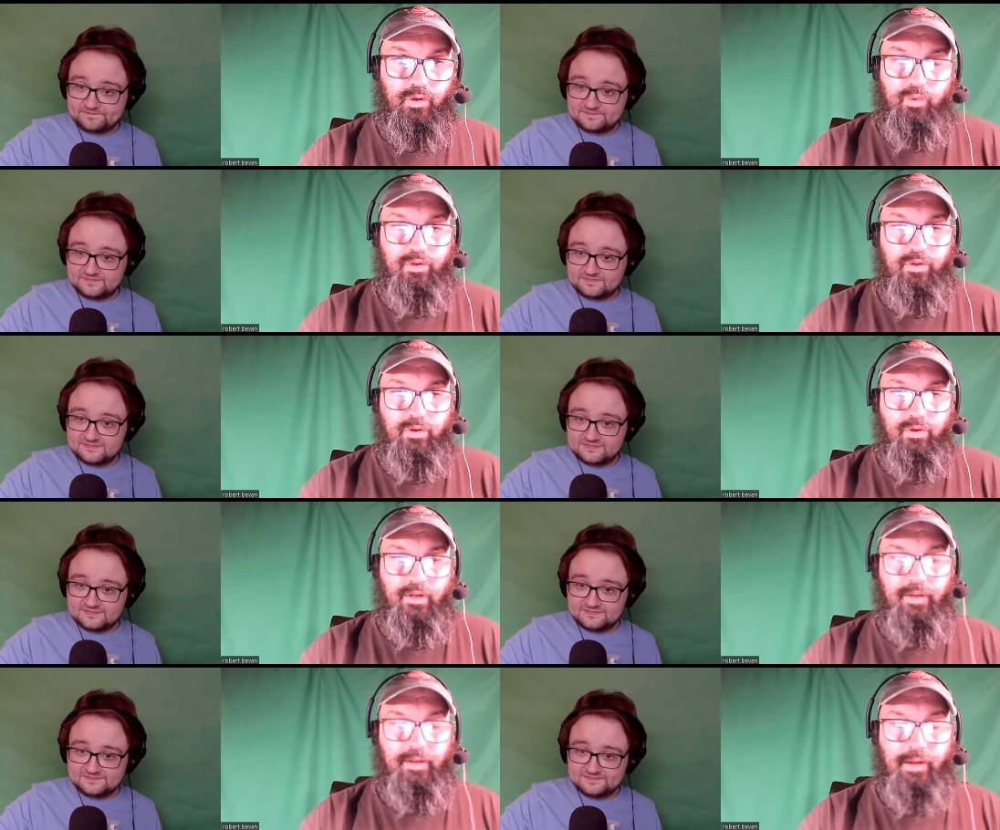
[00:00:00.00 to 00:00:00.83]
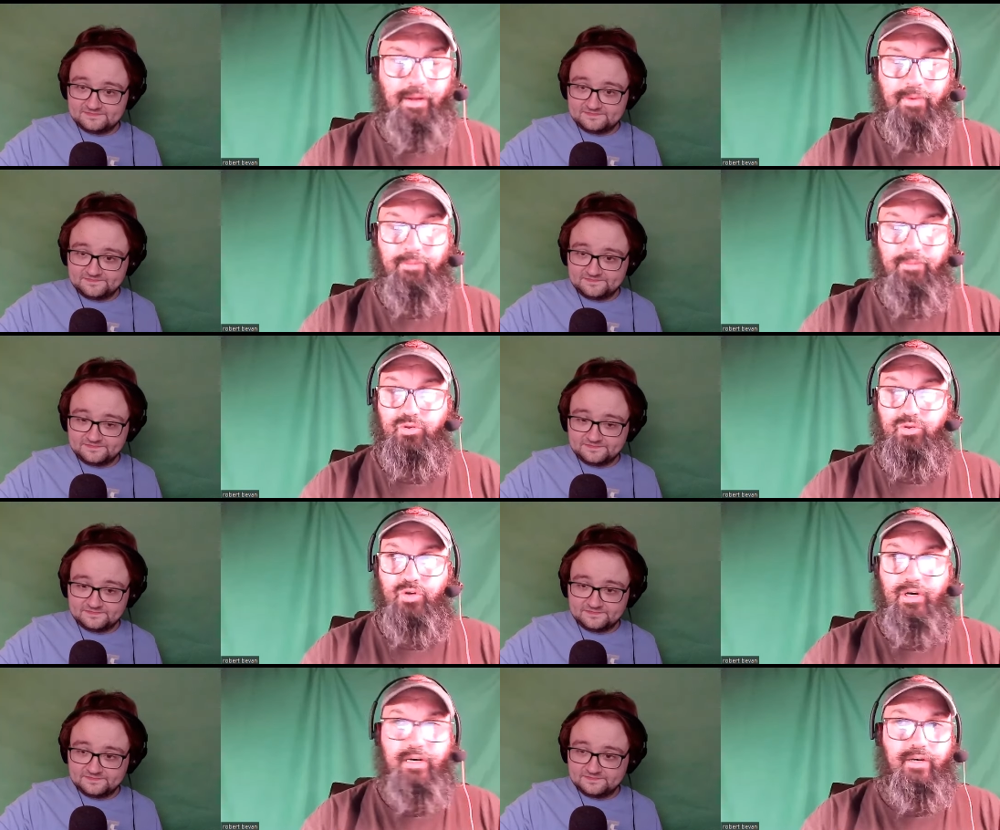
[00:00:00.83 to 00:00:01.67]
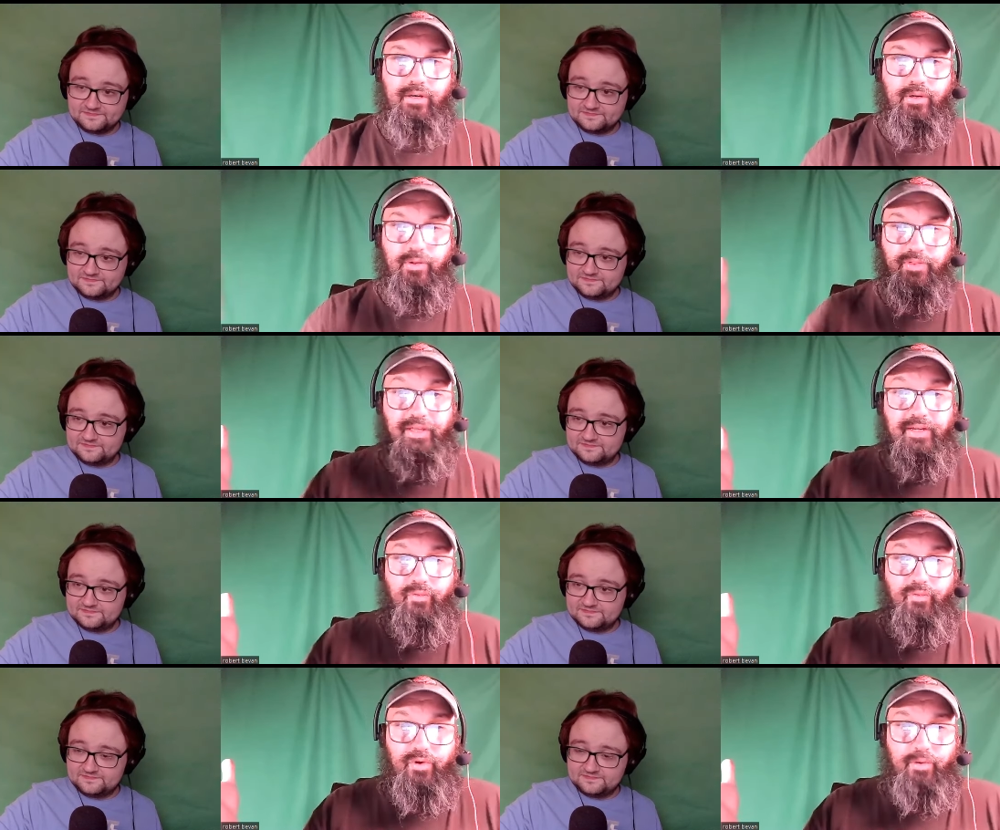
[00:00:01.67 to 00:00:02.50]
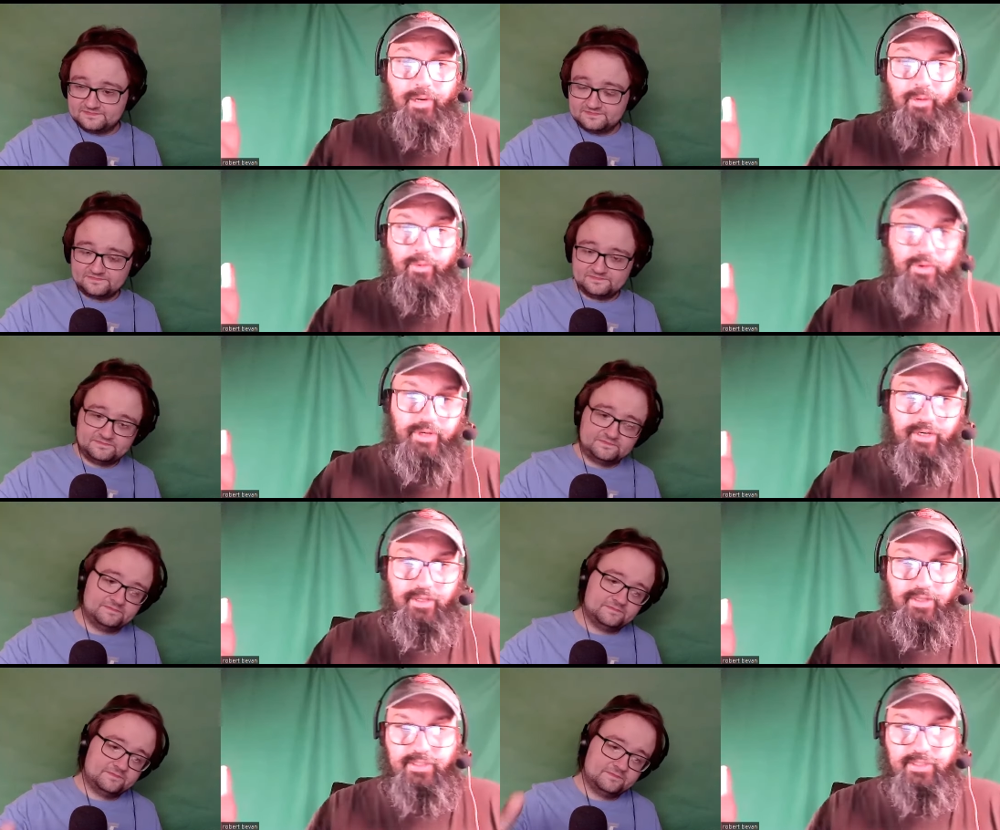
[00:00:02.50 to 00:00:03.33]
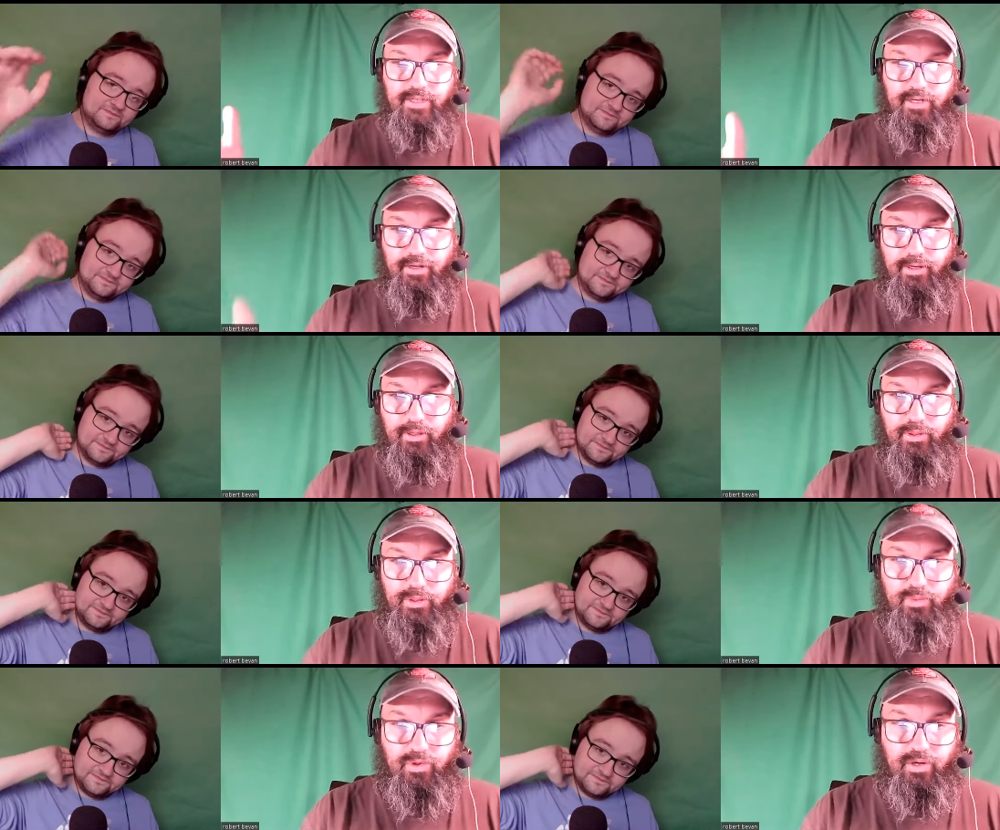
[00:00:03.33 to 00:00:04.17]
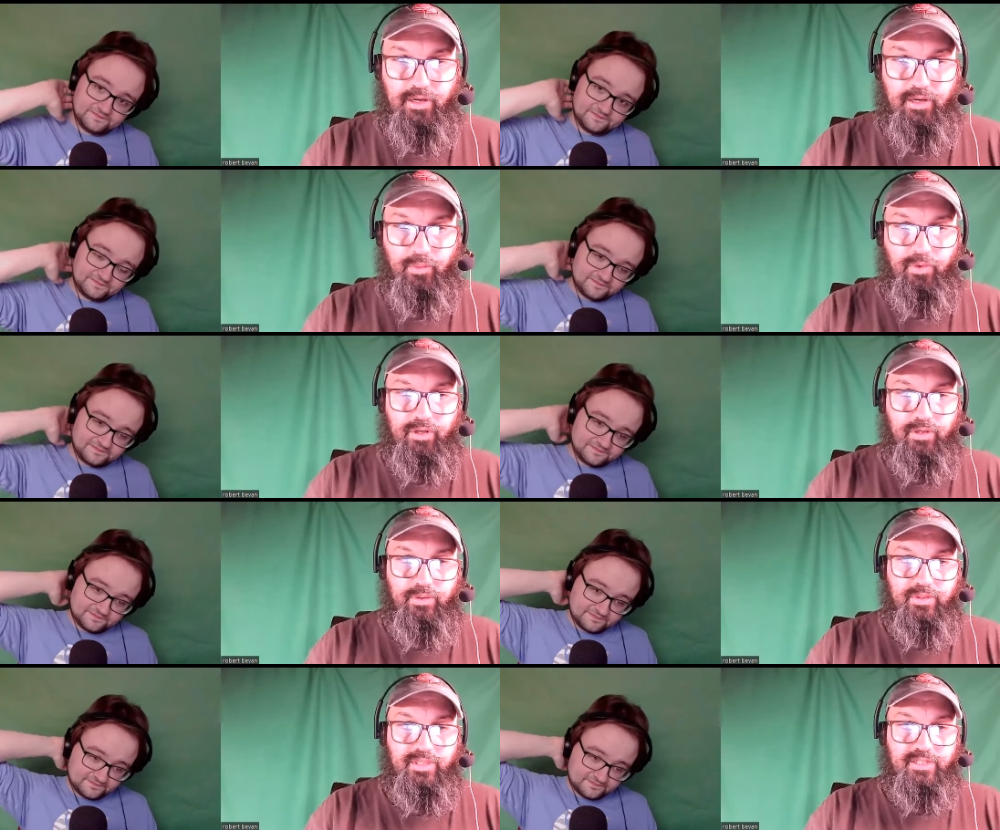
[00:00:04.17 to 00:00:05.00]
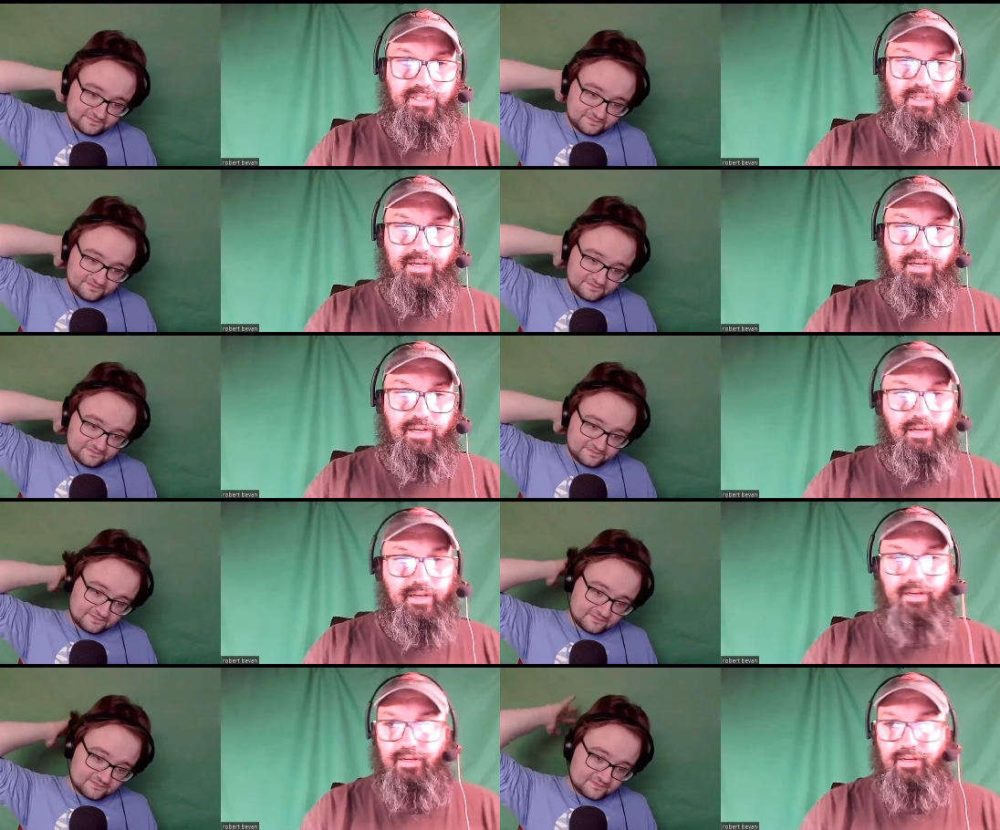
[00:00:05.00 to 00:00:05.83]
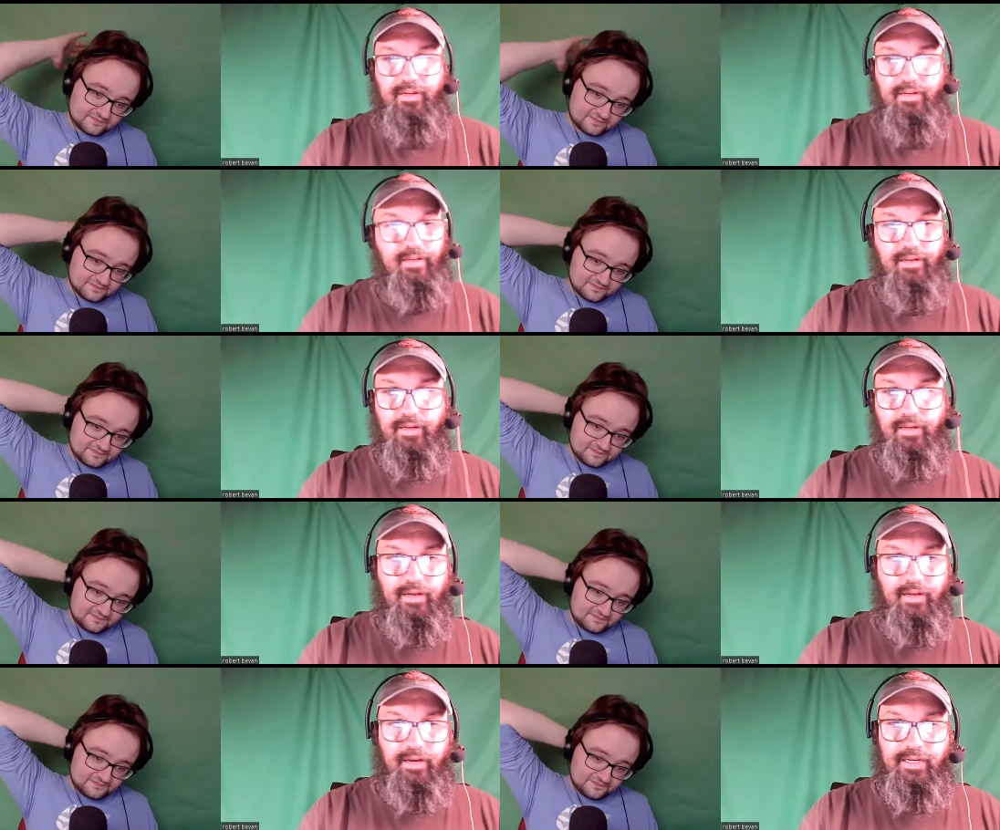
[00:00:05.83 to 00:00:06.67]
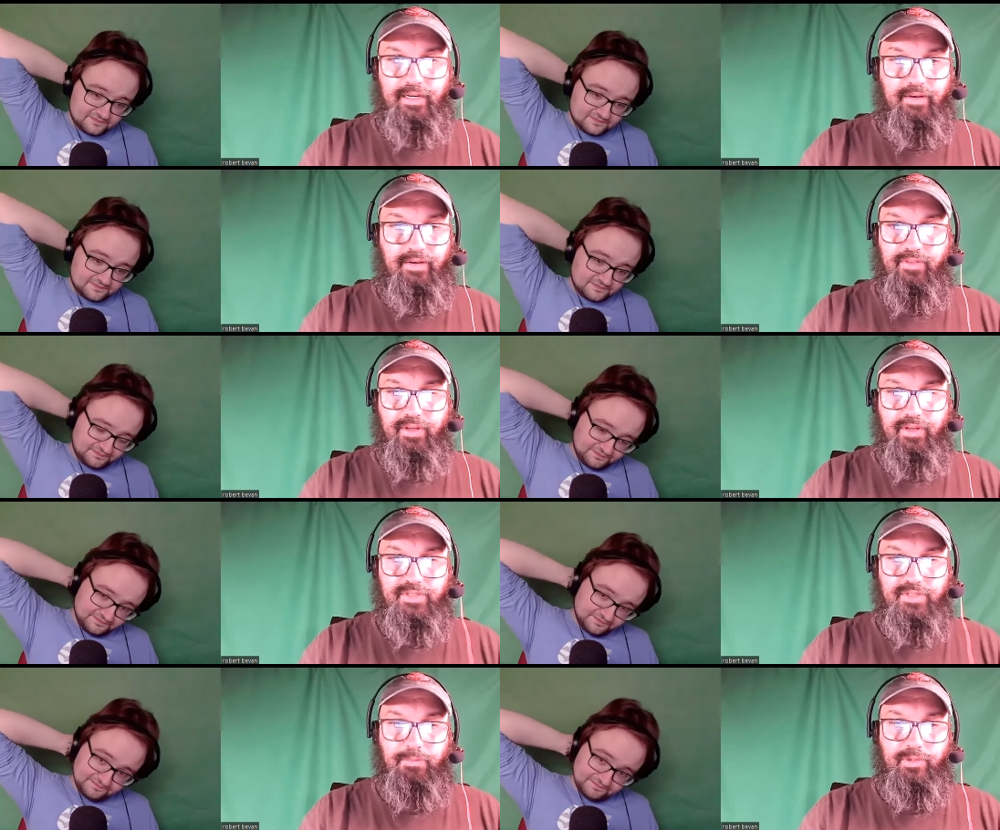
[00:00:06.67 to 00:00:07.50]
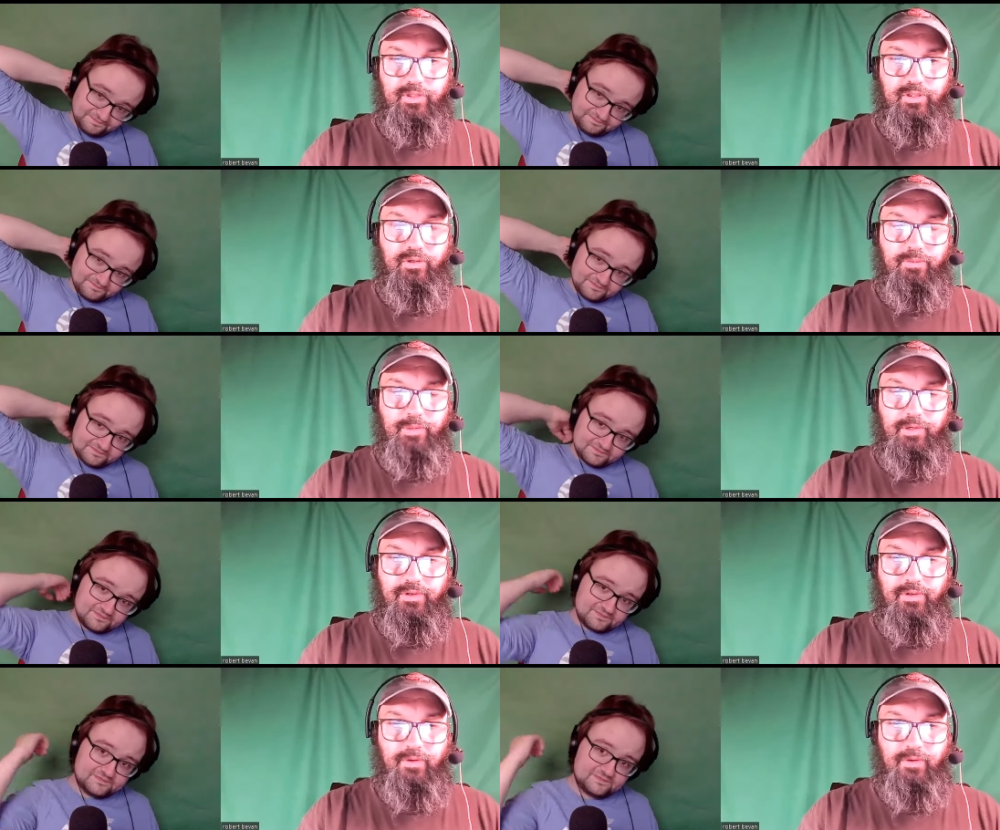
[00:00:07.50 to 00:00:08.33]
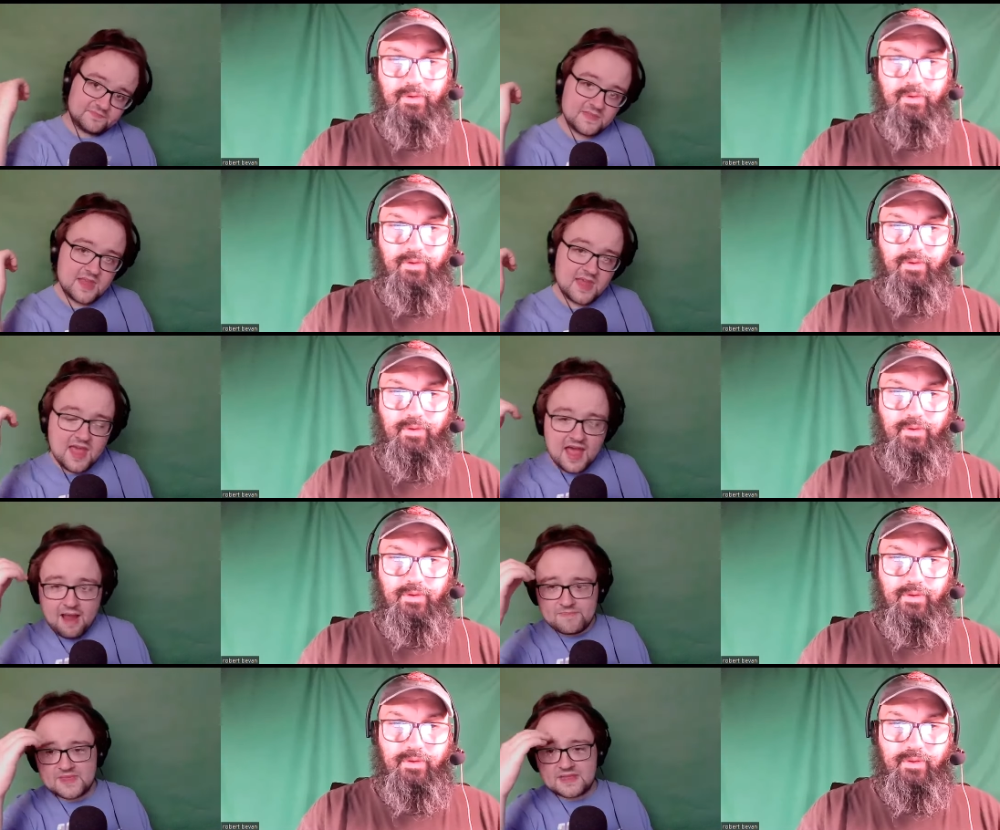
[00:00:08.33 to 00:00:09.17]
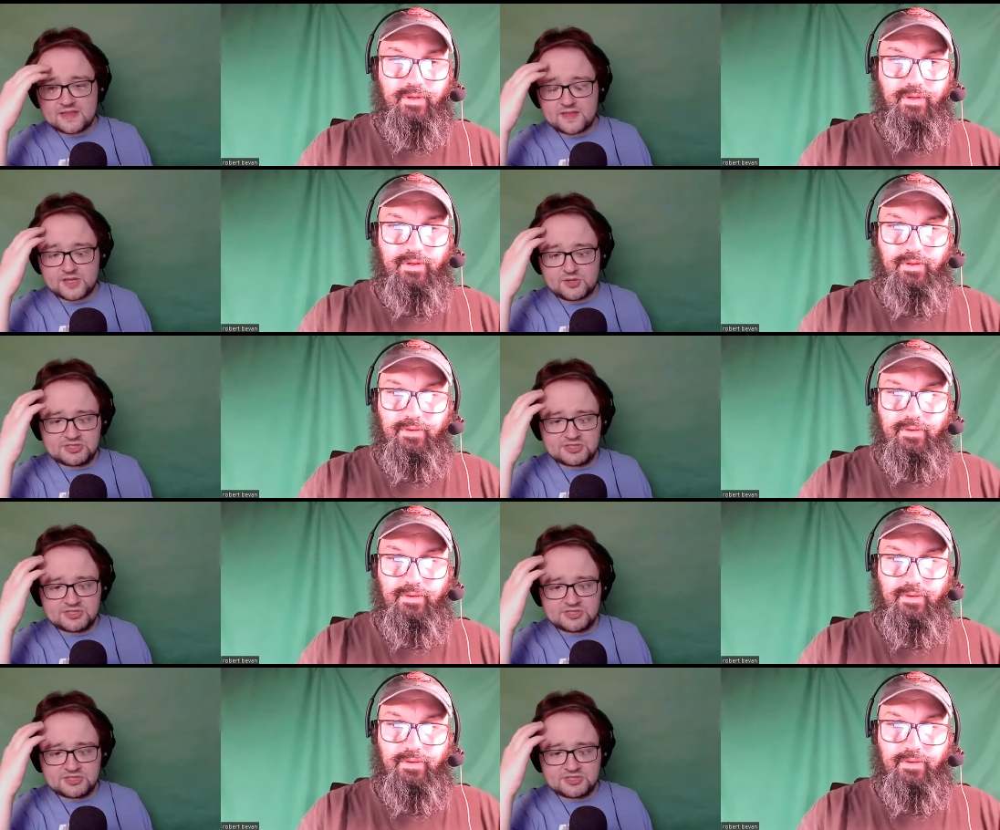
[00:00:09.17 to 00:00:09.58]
Speaker 1: Who would? I'm, I'm trying to you know think of one of my ridiculous scenarios where I'd want to use this, and I, I can't even think of something stupid.
Speaker 2: I'm thinking like you